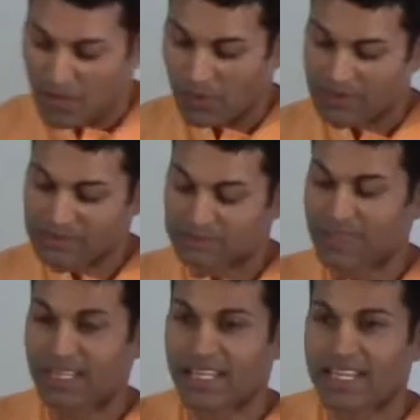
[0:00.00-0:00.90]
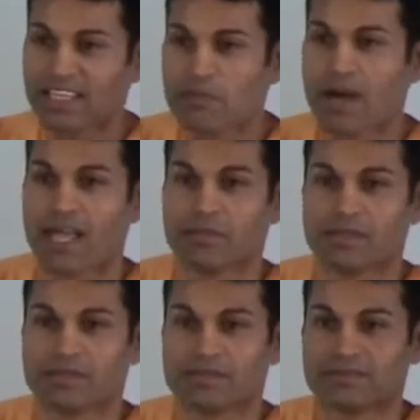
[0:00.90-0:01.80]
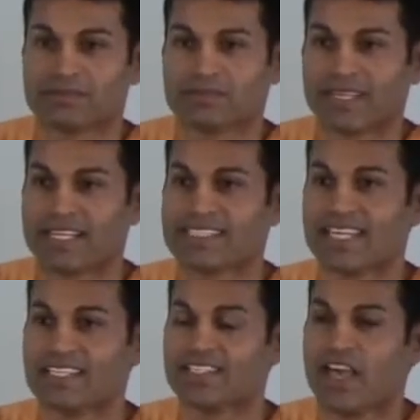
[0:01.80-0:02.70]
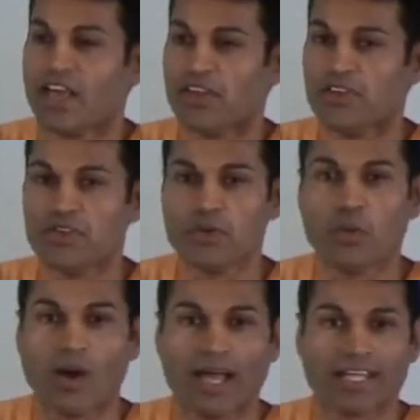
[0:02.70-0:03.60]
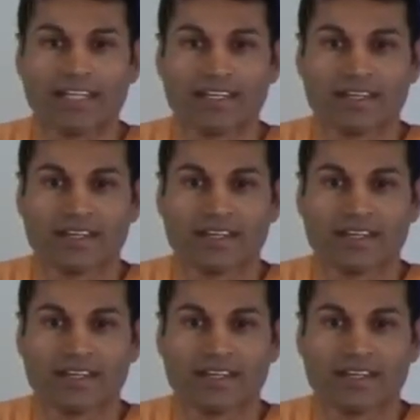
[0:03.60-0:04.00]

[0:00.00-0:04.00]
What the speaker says: Well, in the Bible, it says, new wine,